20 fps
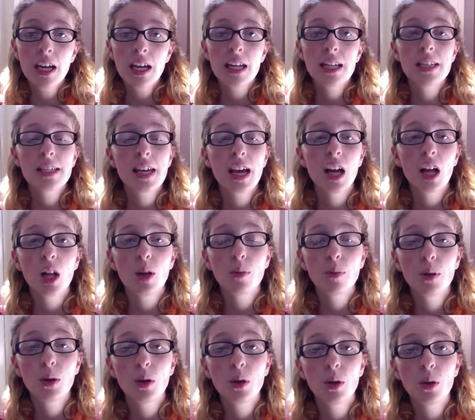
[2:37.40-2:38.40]
is help
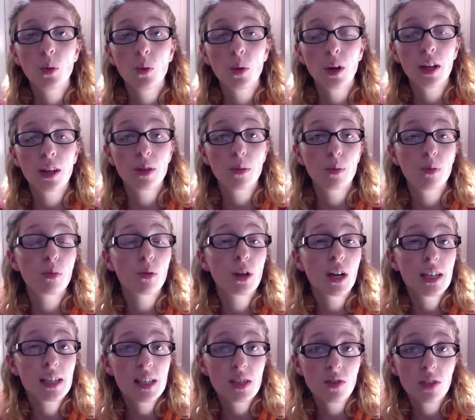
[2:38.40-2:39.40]
with
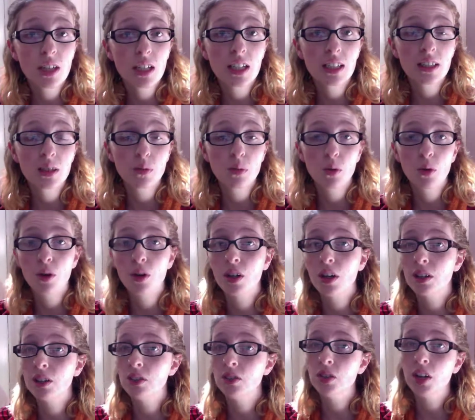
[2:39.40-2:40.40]
breastfeeding
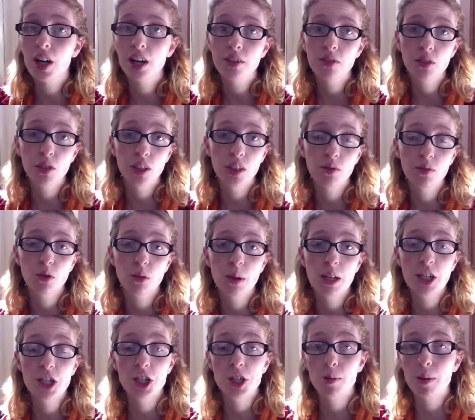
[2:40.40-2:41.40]
support, a lot of good
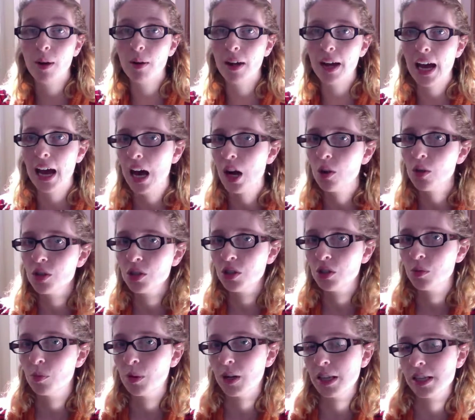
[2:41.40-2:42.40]
information about how do
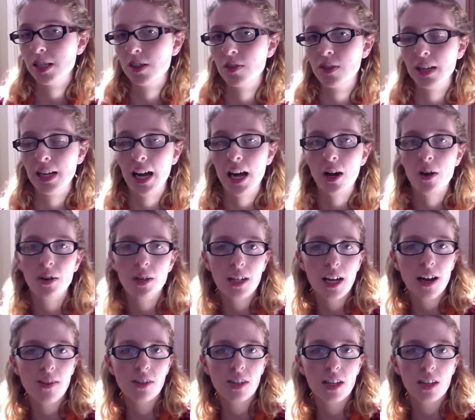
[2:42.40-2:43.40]
you breastfeed, how to
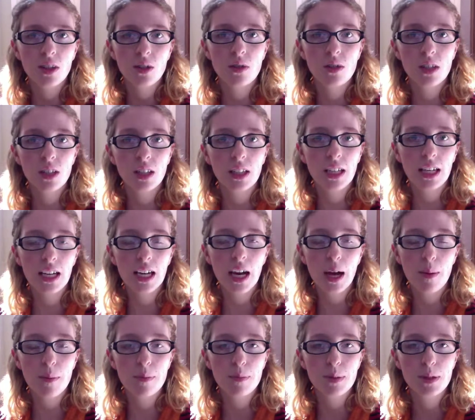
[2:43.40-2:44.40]
navigate those little
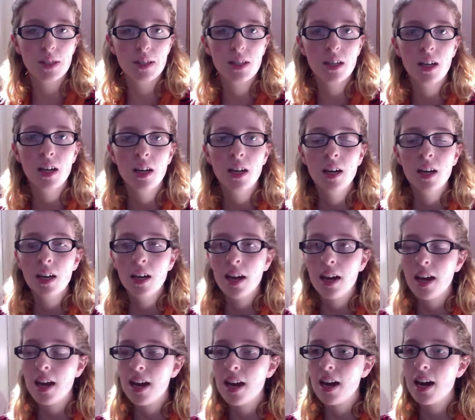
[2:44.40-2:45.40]
hiccups,
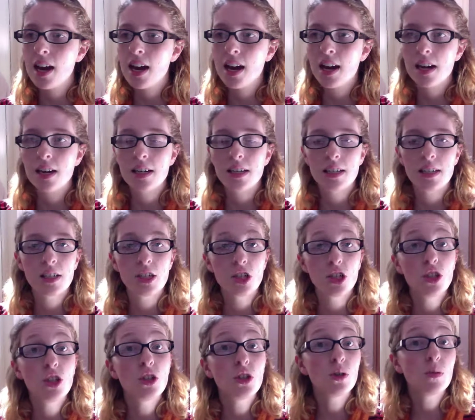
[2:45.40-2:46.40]
and
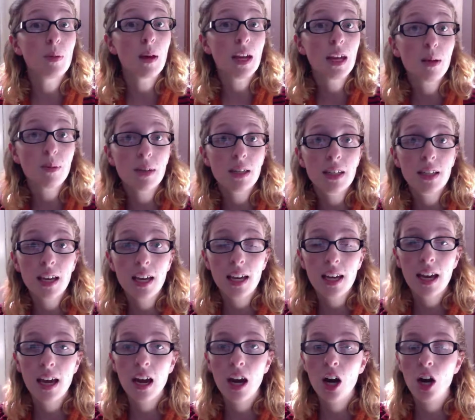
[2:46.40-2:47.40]
new baby
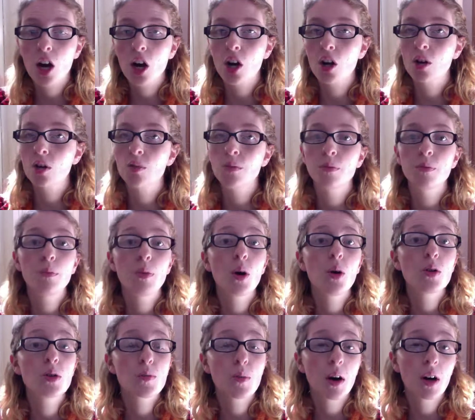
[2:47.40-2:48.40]
care,
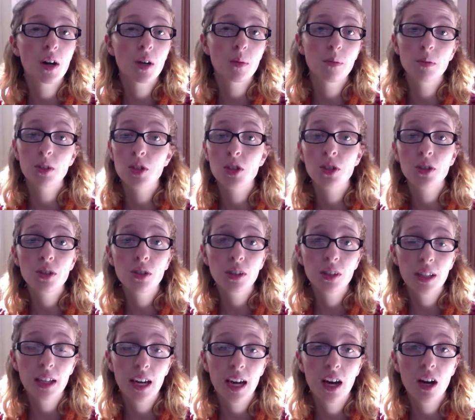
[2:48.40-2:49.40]
postpartum maternal
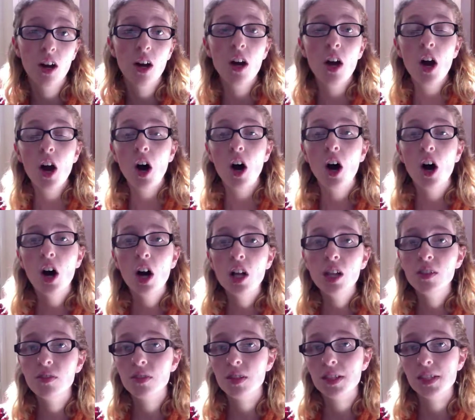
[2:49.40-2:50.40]
care.
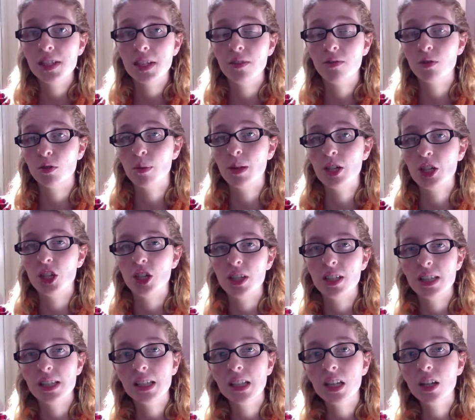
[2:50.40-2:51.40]
All of this information,
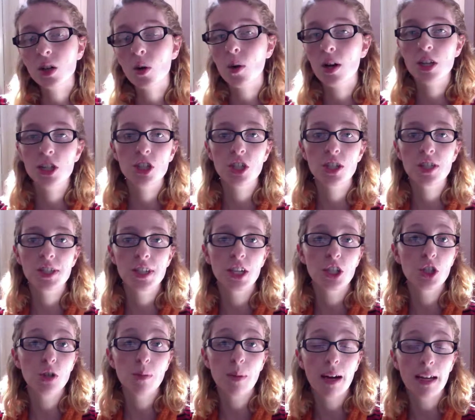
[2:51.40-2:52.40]
these little questions
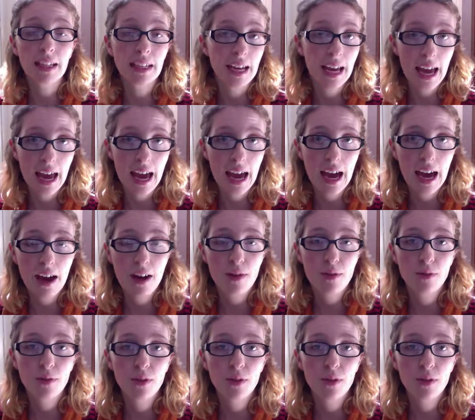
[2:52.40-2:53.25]
that you might have,